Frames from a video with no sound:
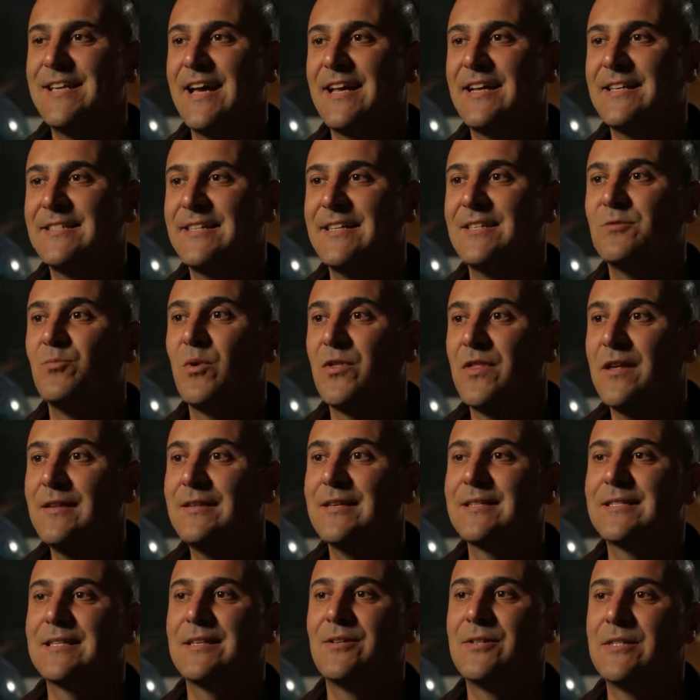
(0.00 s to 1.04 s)
genesis within
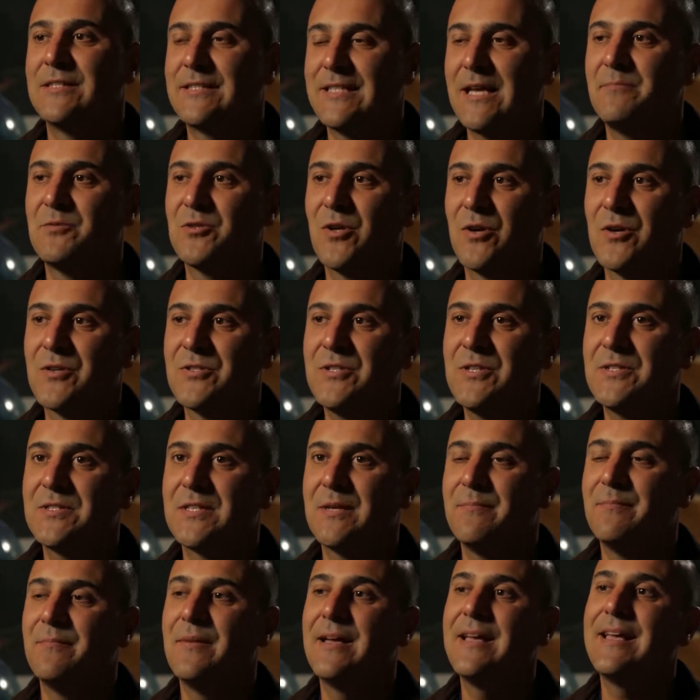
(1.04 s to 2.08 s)
the same solar
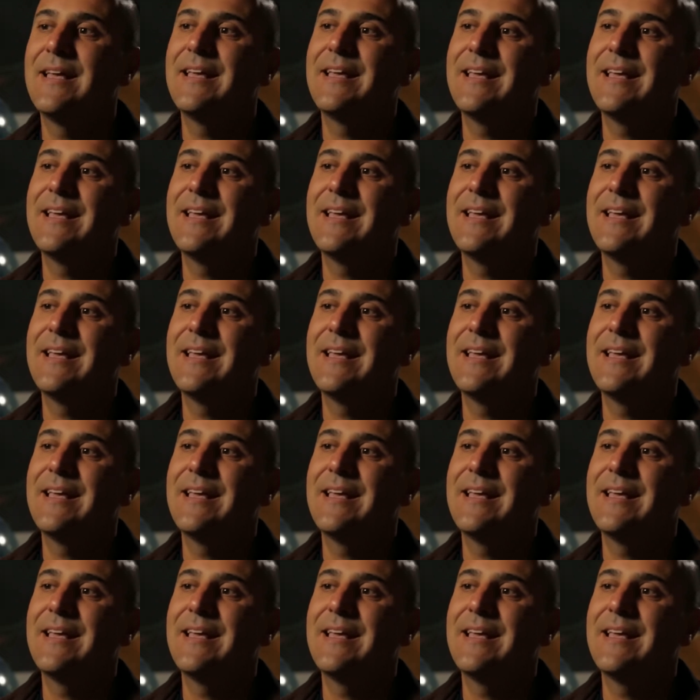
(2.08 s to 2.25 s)
system